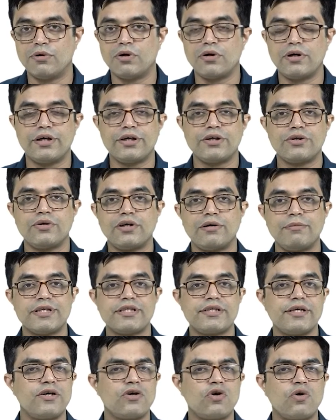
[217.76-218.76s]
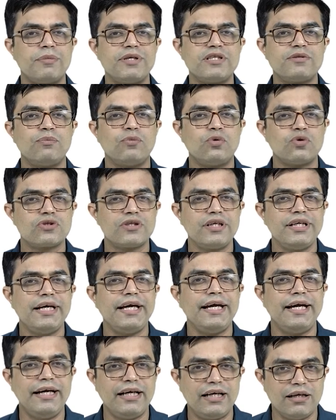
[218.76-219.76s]
hemolytic uremic syndrome is
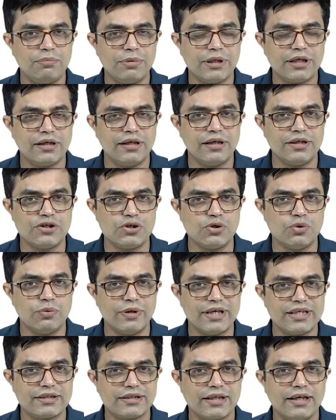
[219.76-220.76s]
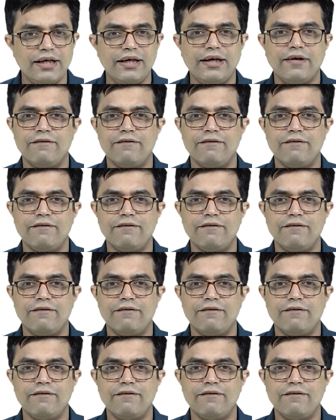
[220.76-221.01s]
mostly atypical H U S,